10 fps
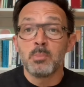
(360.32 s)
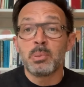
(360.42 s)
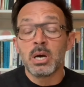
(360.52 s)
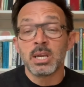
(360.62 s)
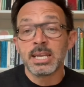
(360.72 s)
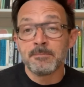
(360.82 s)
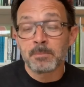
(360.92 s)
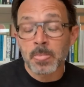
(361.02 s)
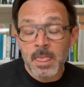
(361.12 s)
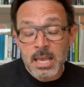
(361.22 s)

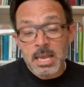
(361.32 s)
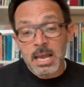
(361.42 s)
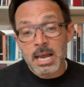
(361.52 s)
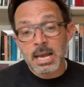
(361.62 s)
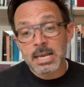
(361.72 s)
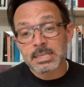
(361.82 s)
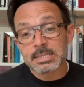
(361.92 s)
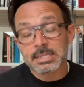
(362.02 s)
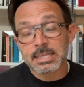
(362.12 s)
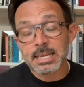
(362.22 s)
Berlin.
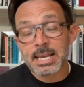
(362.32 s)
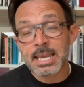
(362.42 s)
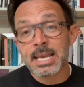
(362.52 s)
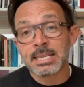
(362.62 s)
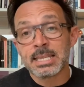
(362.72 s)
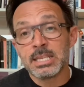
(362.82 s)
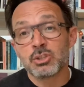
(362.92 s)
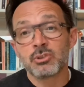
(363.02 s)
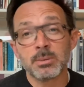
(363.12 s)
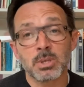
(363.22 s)
And again, these
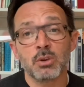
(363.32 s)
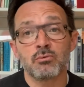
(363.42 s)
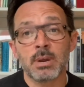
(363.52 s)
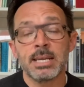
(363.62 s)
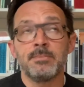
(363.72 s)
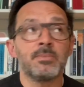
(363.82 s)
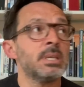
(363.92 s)
trips are great.